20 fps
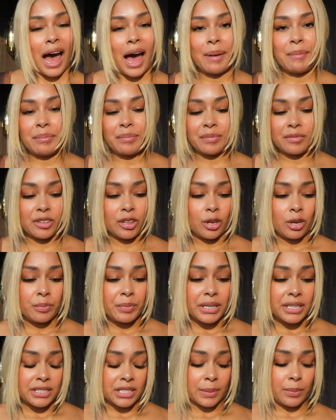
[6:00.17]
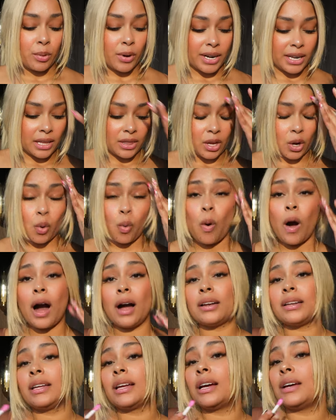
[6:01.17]
I'm a little bit disappointed in the
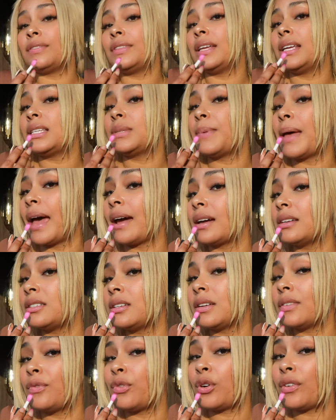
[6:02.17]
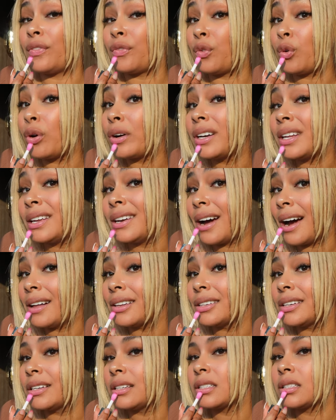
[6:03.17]
quality of this packaging for
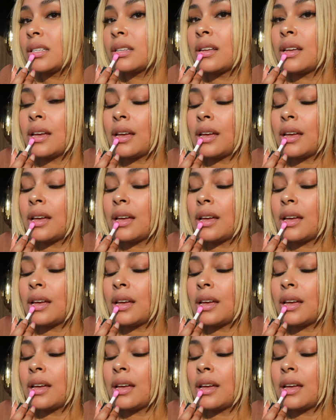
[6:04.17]
$40,